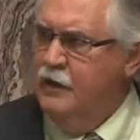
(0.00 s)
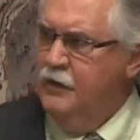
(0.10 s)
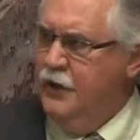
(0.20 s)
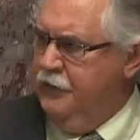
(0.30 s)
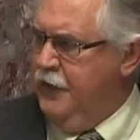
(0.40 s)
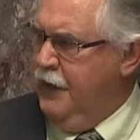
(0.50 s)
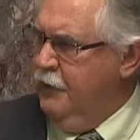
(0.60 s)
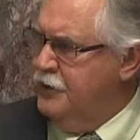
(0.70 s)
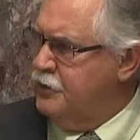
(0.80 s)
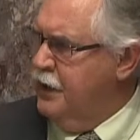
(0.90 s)
That they
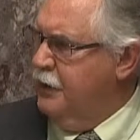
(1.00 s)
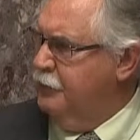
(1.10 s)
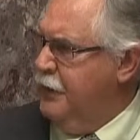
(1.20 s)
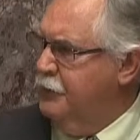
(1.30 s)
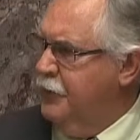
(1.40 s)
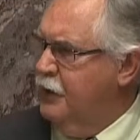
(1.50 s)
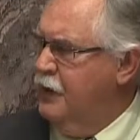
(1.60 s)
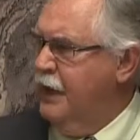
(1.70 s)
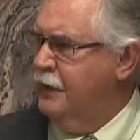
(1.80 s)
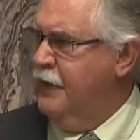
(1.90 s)
would treat people
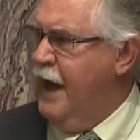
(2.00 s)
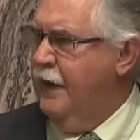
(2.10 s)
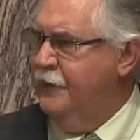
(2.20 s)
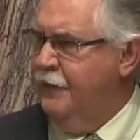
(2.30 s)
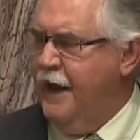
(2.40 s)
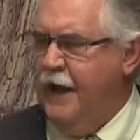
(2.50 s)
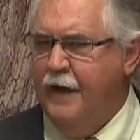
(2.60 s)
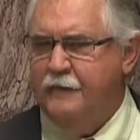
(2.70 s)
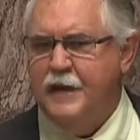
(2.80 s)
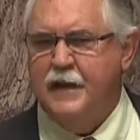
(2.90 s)
like that. That they
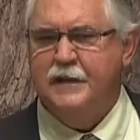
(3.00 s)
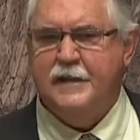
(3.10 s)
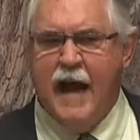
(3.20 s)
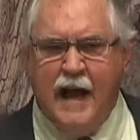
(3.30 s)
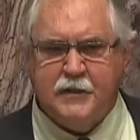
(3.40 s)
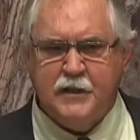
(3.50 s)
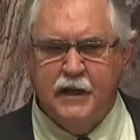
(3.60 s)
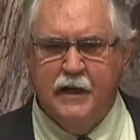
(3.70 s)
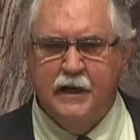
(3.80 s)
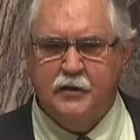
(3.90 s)
had the
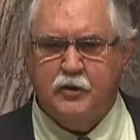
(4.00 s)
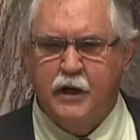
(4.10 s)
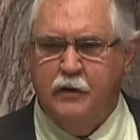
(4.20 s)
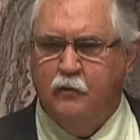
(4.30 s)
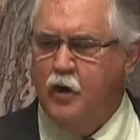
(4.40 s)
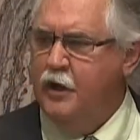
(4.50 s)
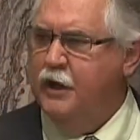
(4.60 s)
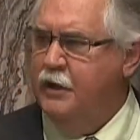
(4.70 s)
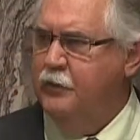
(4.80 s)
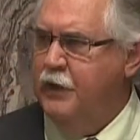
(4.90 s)
audacity to treat
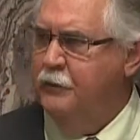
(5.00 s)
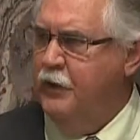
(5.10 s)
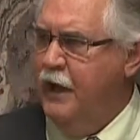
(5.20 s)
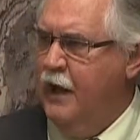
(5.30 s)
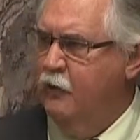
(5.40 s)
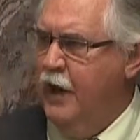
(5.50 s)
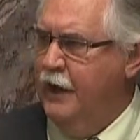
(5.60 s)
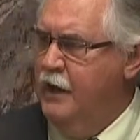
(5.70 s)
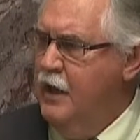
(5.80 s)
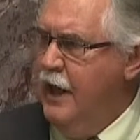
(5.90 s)
working people that way.
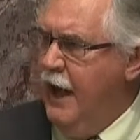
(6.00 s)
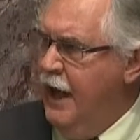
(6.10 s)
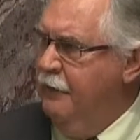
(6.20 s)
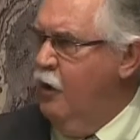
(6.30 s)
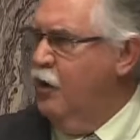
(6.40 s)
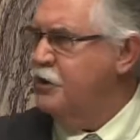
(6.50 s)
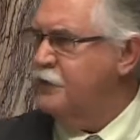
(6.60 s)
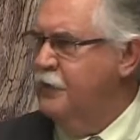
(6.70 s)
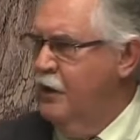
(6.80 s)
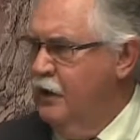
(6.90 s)
And
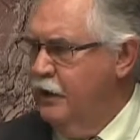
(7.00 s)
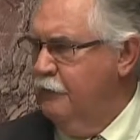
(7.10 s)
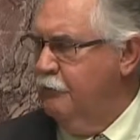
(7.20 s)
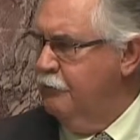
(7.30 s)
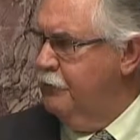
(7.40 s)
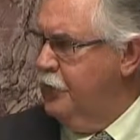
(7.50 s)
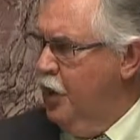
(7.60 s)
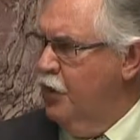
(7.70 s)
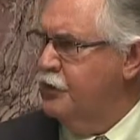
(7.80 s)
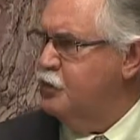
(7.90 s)

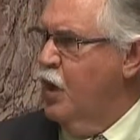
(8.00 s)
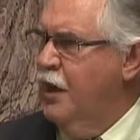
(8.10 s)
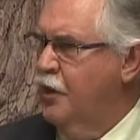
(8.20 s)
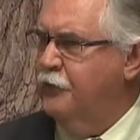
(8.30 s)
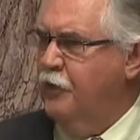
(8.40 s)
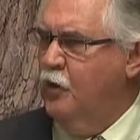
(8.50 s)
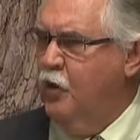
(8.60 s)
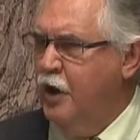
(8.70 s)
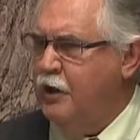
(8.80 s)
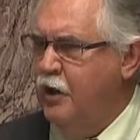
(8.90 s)
those wonderful
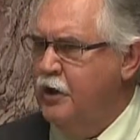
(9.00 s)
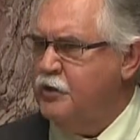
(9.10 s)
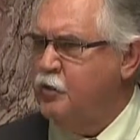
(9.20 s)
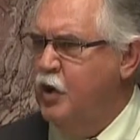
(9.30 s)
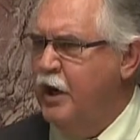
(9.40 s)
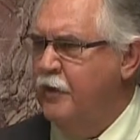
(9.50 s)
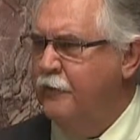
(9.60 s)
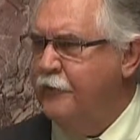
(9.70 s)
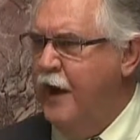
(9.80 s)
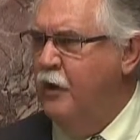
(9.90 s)
workers would have
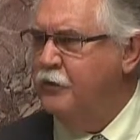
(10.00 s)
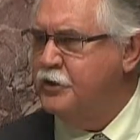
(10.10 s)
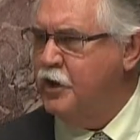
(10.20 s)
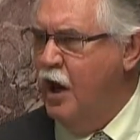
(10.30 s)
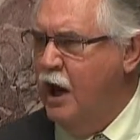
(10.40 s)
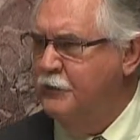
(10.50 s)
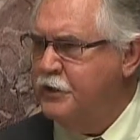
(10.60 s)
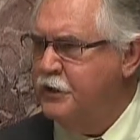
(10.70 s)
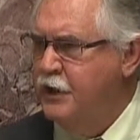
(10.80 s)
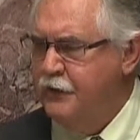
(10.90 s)
found jobs.
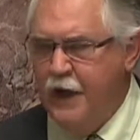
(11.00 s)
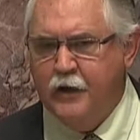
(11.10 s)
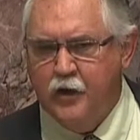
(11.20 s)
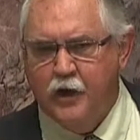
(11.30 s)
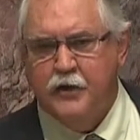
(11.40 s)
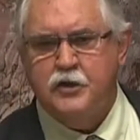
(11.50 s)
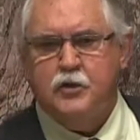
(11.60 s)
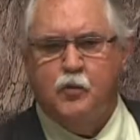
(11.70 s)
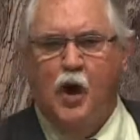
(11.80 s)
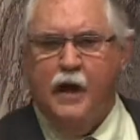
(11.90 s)
They could have
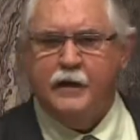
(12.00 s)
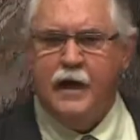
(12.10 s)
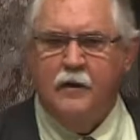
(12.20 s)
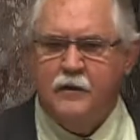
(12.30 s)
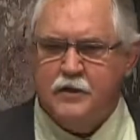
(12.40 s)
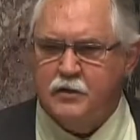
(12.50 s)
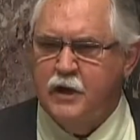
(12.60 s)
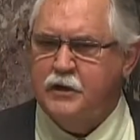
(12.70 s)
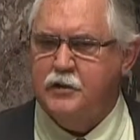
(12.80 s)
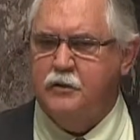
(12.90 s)
just walked down the
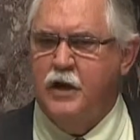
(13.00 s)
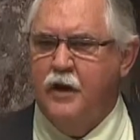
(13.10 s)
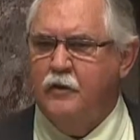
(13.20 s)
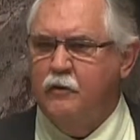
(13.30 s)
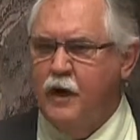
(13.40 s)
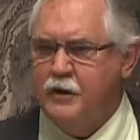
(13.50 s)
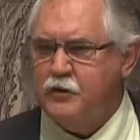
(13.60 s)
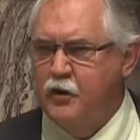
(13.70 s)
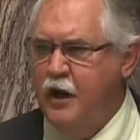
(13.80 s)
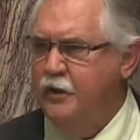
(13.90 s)
street to another
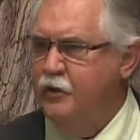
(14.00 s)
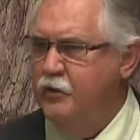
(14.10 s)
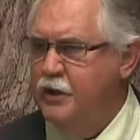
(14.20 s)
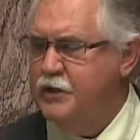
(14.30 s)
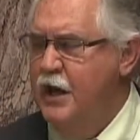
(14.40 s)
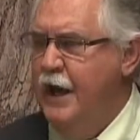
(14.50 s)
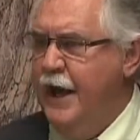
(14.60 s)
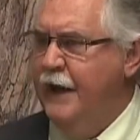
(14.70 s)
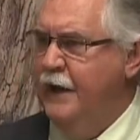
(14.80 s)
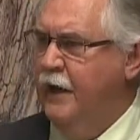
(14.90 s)
restaurant who was
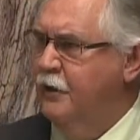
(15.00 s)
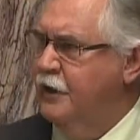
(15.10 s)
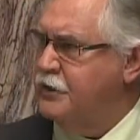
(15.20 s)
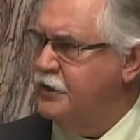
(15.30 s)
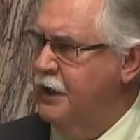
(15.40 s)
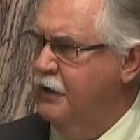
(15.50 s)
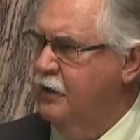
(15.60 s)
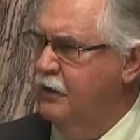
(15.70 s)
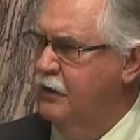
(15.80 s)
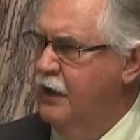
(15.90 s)
hanging out a
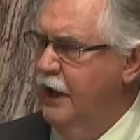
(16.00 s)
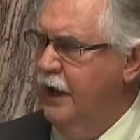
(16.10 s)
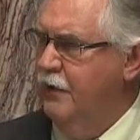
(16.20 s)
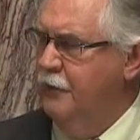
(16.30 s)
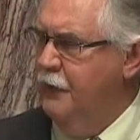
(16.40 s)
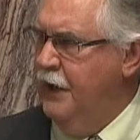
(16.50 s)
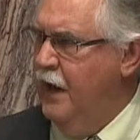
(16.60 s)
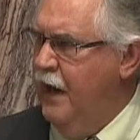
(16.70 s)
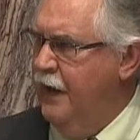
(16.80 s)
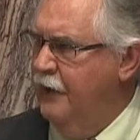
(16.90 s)
shingle and been
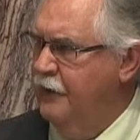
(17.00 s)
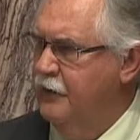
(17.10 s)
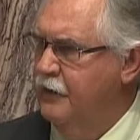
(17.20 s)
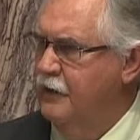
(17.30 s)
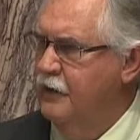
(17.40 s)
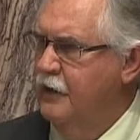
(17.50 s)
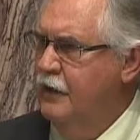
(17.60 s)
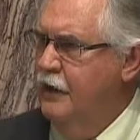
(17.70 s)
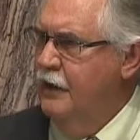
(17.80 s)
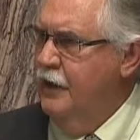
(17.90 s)
hired.
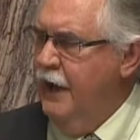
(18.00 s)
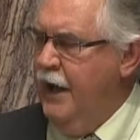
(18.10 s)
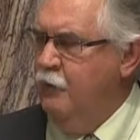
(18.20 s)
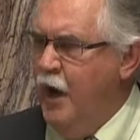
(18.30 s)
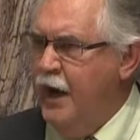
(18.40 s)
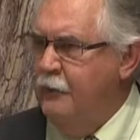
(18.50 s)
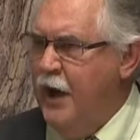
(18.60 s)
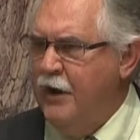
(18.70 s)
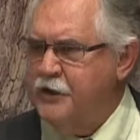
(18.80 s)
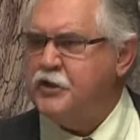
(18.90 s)
And what
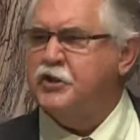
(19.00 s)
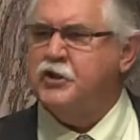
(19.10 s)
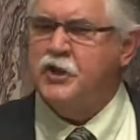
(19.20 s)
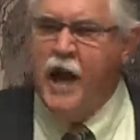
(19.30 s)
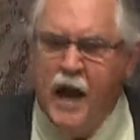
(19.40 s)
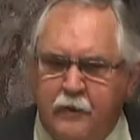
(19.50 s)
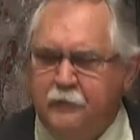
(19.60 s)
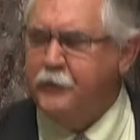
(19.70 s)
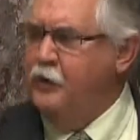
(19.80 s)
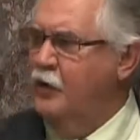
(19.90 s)
about it's
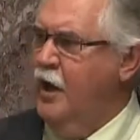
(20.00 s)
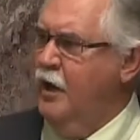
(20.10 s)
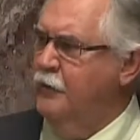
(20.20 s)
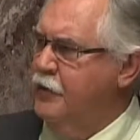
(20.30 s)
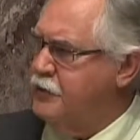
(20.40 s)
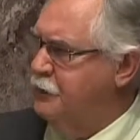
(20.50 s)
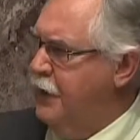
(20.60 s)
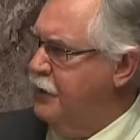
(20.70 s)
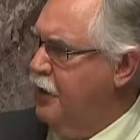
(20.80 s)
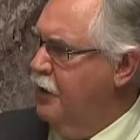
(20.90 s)
shameful, Honorable
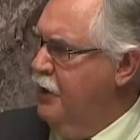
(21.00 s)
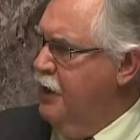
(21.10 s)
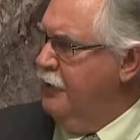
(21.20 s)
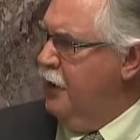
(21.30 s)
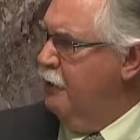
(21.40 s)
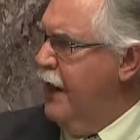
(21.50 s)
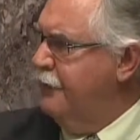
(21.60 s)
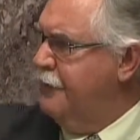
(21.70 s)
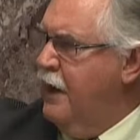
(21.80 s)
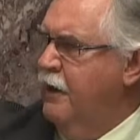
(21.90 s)
Speaker, that
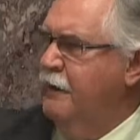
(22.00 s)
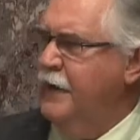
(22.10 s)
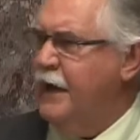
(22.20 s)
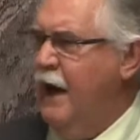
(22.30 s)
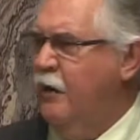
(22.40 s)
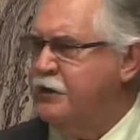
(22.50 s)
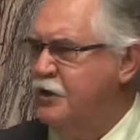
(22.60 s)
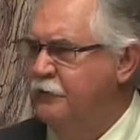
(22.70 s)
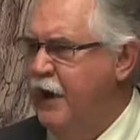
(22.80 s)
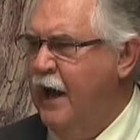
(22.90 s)
right there in the
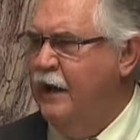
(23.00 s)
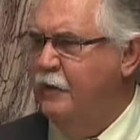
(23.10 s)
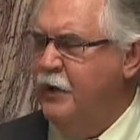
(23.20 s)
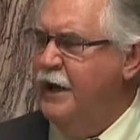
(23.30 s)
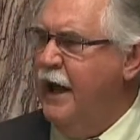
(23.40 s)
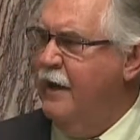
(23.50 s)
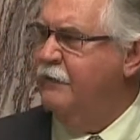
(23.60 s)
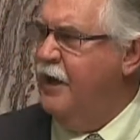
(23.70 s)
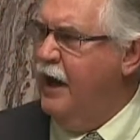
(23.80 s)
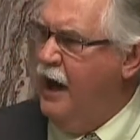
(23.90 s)
Cowichan Valley, we have
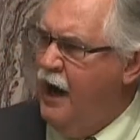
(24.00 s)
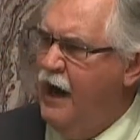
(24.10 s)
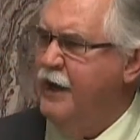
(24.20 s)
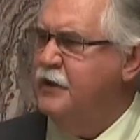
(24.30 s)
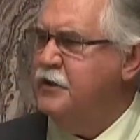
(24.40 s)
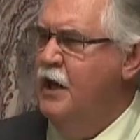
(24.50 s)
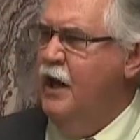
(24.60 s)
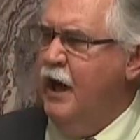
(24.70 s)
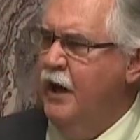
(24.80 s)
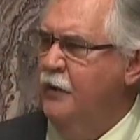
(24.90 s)
the highest
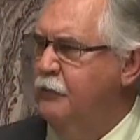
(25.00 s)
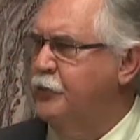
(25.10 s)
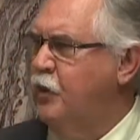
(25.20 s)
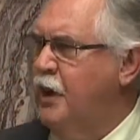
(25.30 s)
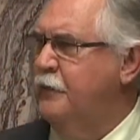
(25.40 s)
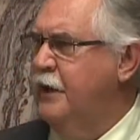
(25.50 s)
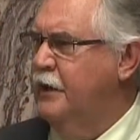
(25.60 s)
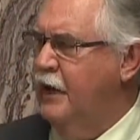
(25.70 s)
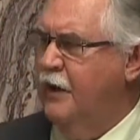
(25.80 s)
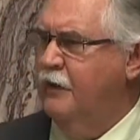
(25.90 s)
unemployment
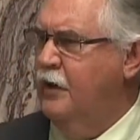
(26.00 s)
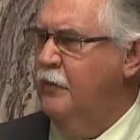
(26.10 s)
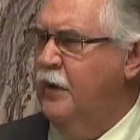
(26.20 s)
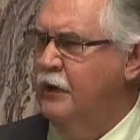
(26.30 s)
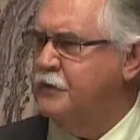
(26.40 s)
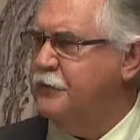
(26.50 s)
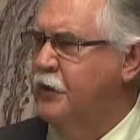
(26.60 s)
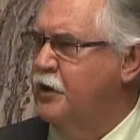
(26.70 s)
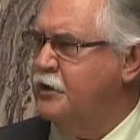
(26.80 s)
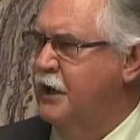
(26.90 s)
level amongst
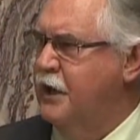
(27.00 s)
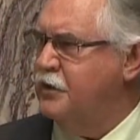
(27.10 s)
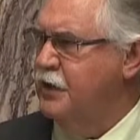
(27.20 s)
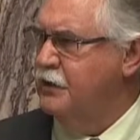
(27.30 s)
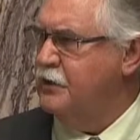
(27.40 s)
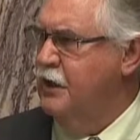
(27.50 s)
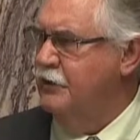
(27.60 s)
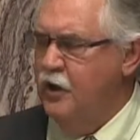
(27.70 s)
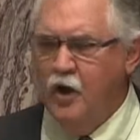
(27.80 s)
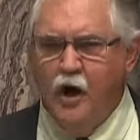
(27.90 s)
First Nations.
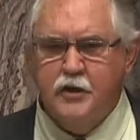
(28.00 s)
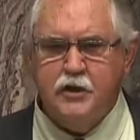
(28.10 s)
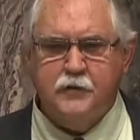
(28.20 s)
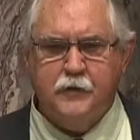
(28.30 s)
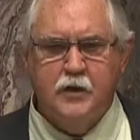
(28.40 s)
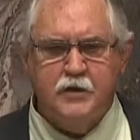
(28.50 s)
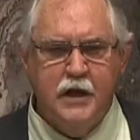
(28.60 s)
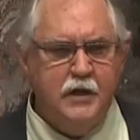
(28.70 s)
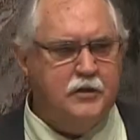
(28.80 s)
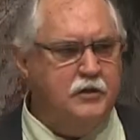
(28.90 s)
The largest First
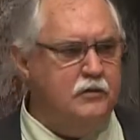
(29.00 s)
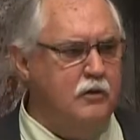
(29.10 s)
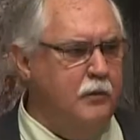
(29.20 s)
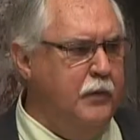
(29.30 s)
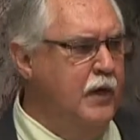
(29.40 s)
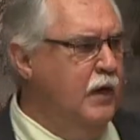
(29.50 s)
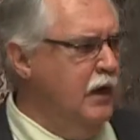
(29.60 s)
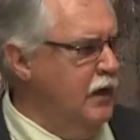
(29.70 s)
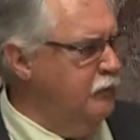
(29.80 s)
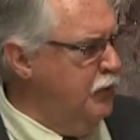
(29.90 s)
Nations group
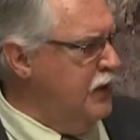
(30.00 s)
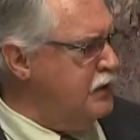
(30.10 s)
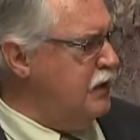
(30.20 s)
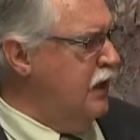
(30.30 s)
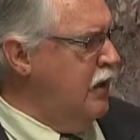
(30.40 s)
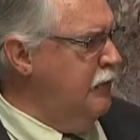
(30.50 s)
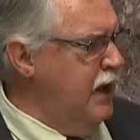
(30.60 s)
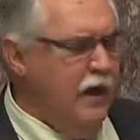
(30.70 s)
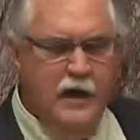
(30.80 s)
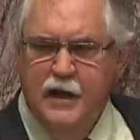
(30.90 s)
in British
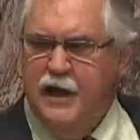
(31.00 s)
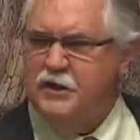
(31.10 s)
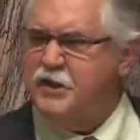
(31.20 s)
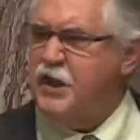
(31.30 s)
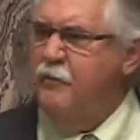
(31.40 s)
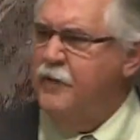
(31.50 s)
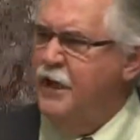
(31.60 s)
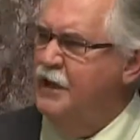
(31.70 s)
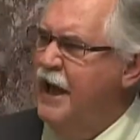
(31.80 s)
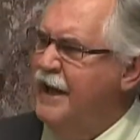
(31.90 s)
Columbia, it's
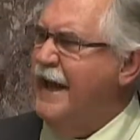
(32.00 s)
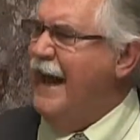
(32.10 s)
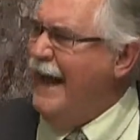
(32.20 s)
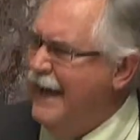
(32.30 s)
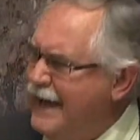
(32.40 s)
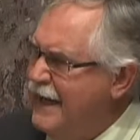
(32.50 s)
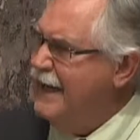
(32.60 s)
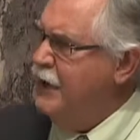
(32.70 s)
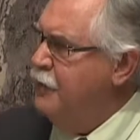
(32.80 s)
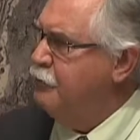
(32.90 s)
something like
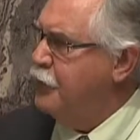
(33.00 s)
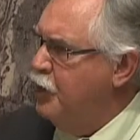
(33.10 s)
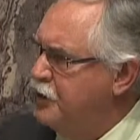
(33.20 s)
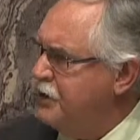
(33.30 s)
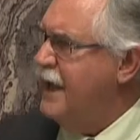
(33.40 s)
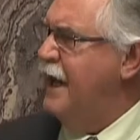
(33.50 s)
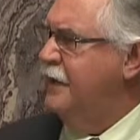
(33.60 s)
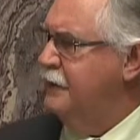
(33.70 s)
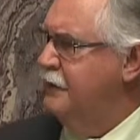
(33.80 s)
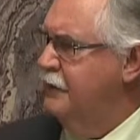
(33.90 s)
80%
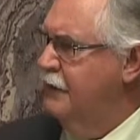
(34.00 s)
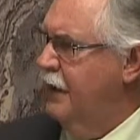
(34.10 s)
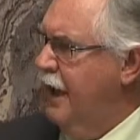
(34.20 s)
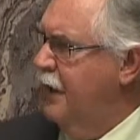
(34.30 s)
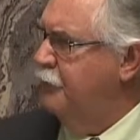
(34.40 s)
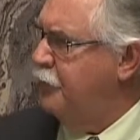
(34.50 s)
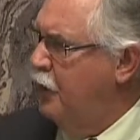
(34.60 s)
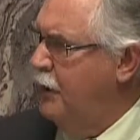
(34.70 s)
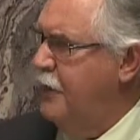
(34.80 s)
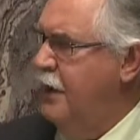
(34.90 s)

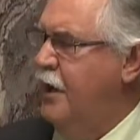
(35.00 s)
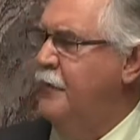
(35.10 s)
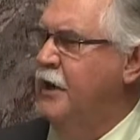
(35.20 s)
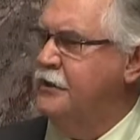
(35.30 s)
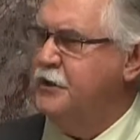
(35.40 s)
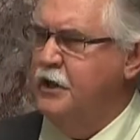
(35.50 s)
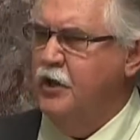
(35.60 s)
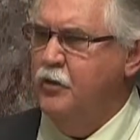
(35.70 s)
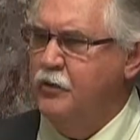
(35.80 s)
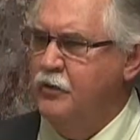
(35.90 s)
unemployment amongst the
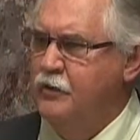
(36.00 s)
youth.